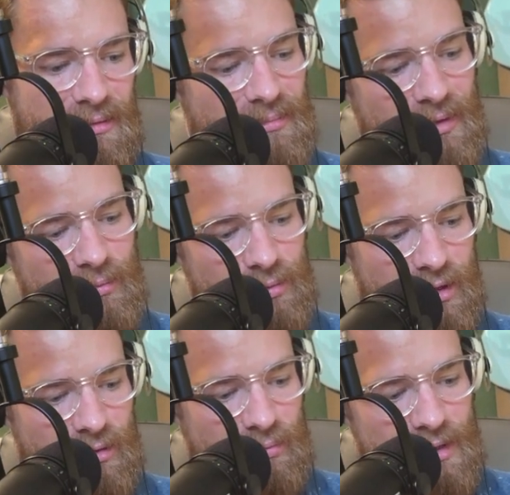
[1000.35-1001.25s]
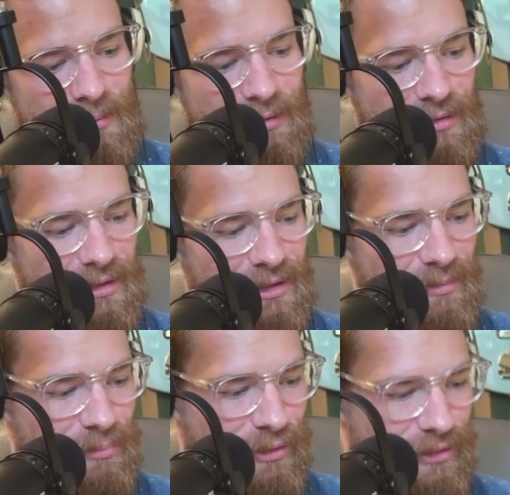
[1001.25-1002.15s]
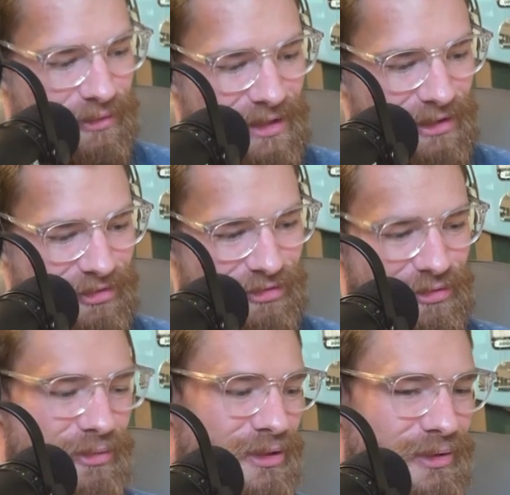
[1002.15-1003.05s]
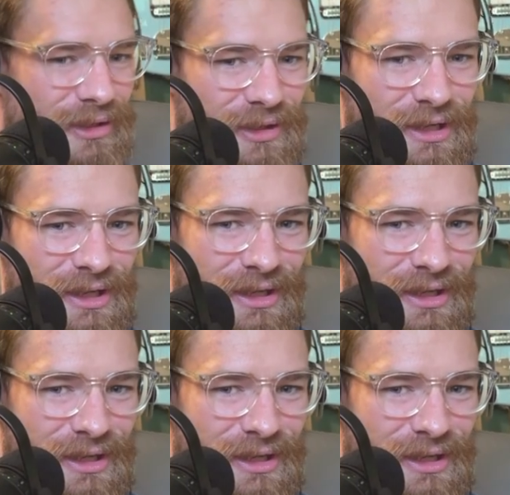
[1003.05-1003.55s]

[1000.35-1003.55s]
my Rhodia web book that I just showed you here.